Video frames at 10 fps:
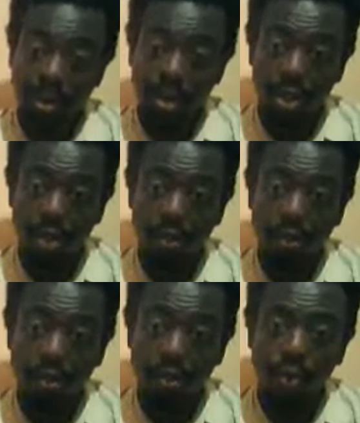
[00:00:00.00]
point of
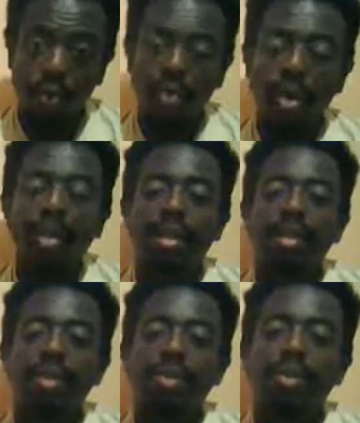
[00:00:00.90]
view to write a
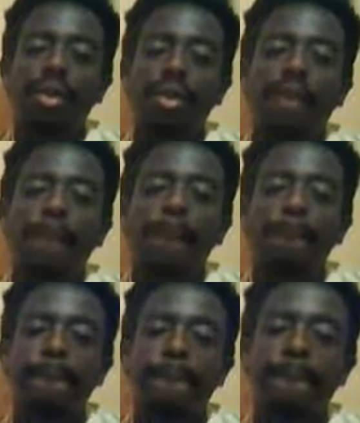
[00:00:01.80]
story.
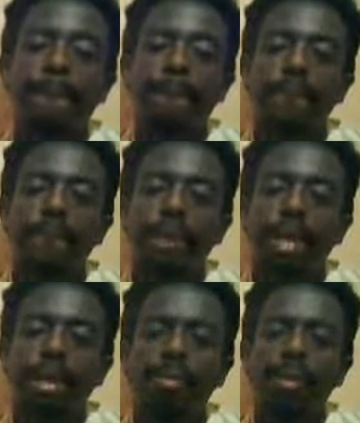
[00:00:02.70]

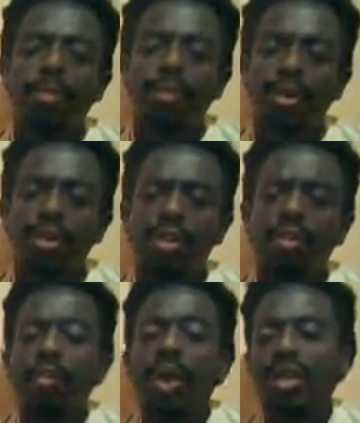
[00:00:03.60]
But first,
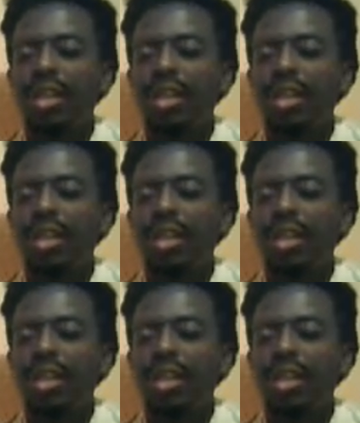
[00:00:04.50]
what